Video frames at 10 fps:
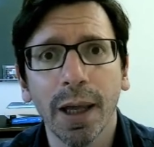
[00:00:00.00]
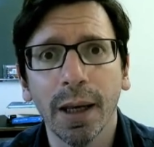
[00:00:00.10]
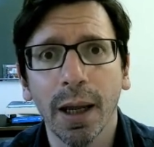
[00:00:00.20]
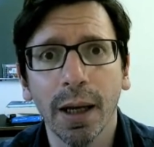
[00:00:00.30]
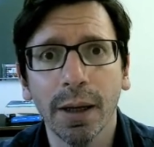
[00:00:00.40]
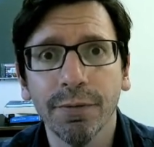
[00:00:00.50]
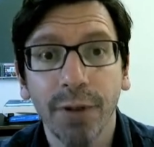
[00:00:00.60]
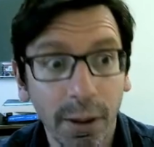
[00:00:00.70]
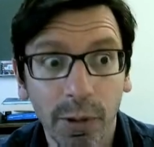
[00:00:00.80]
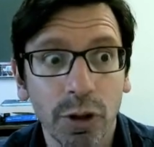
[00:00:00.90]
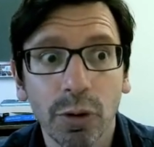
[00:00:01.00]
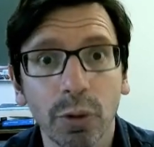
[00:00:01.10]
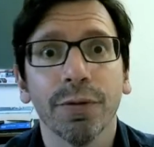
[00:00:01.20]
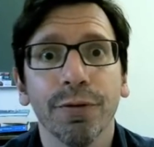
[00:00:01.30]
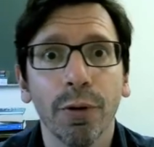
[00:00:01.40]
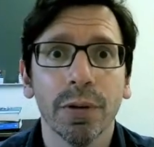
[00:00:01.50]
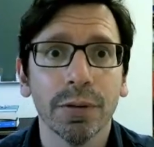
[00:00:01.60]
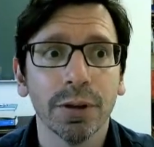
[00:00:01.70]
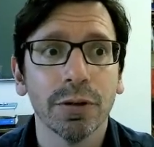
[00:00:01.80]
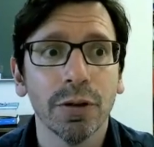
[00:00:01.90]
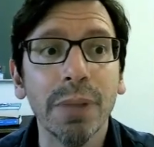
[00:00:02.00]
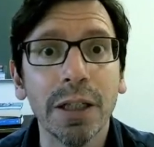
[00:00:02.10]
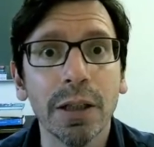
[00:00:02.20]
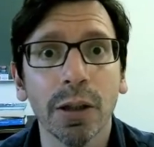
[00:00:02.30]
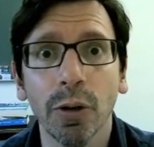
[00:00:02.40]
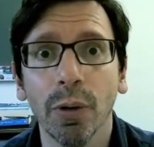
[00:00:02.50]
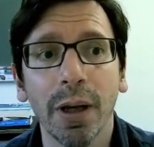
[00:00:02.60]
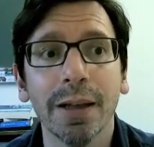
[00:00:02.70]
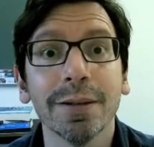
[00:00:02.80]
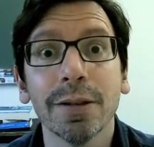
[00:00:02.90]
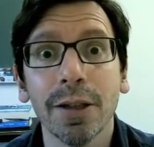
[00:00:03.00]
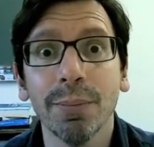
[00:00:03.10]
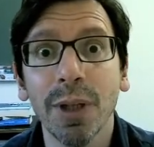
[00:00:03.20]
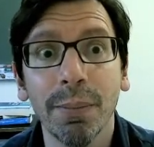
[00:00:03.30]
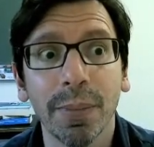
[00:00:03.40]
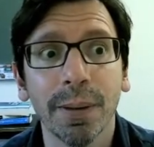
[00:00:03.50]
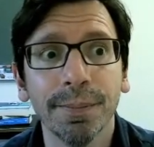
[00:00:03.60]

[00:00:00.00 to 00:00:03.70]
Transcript: and I very much look forward to meeting you in September.